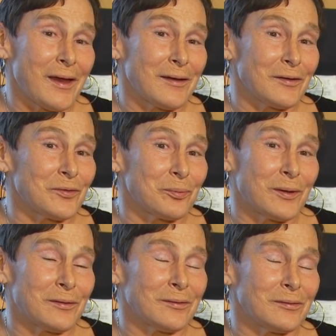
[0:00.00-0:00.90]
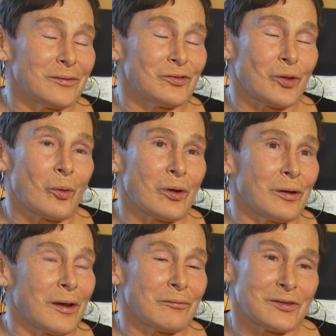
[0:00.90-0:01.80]
And it's been so
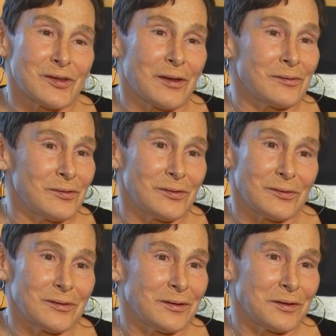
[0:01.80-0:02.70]
good ever since.